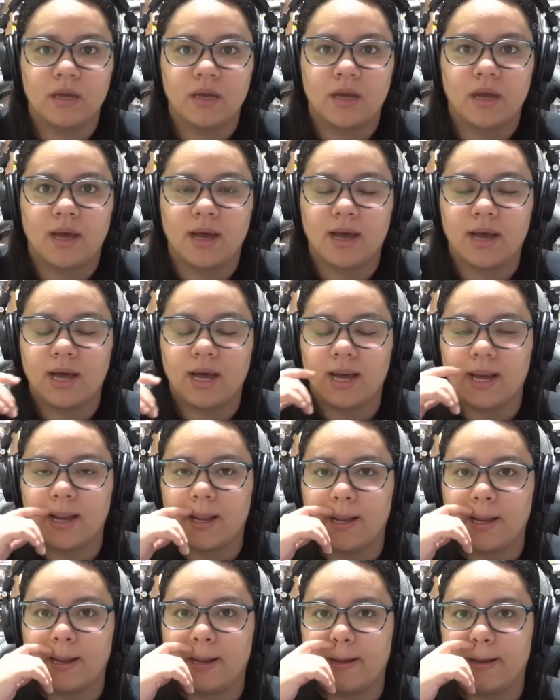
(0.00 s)

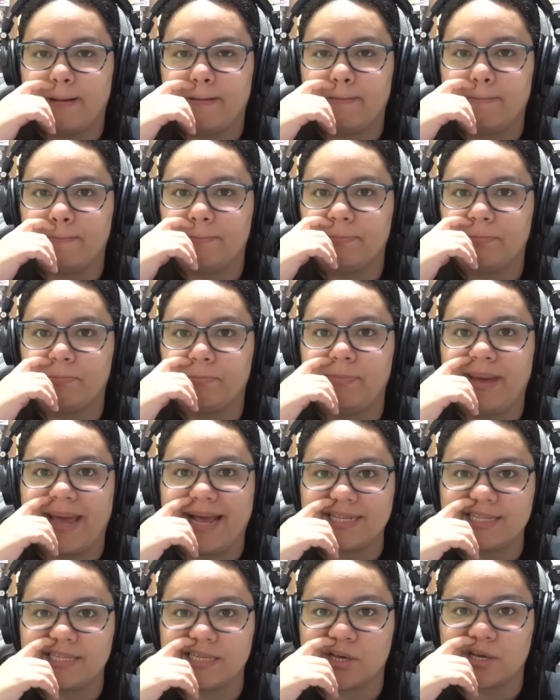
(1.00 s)
uh,
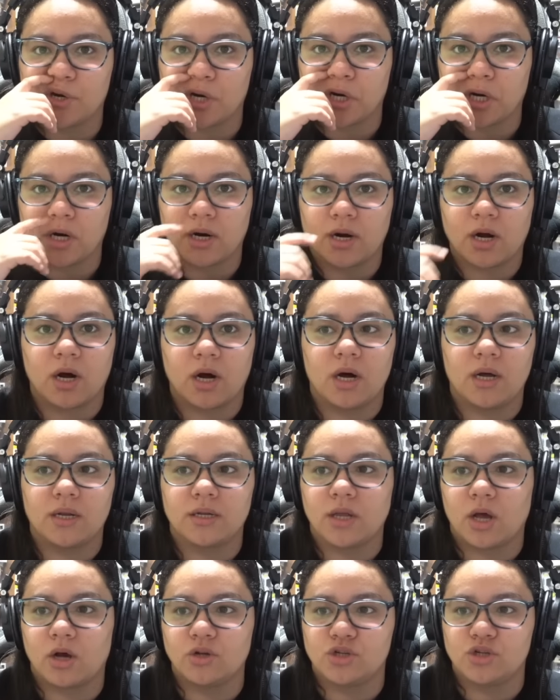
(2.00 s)
massacre on
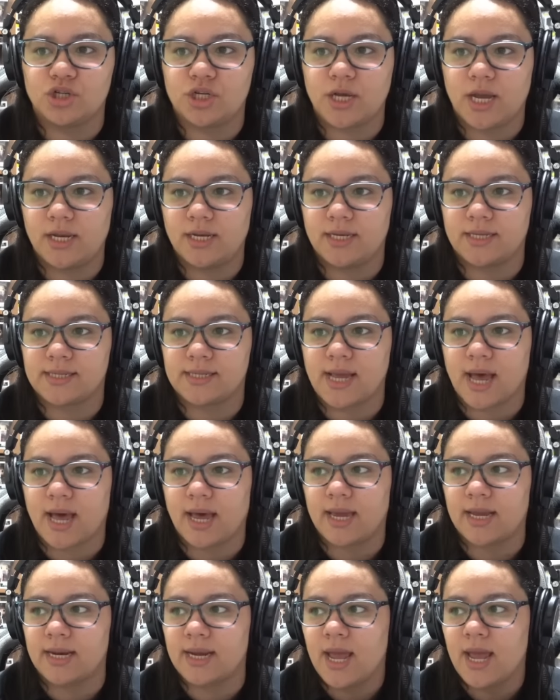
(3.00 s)
on
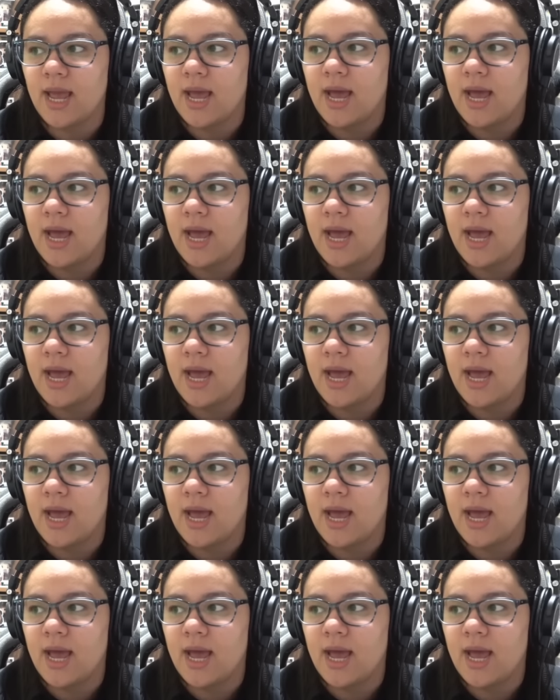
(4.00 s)
Shadyside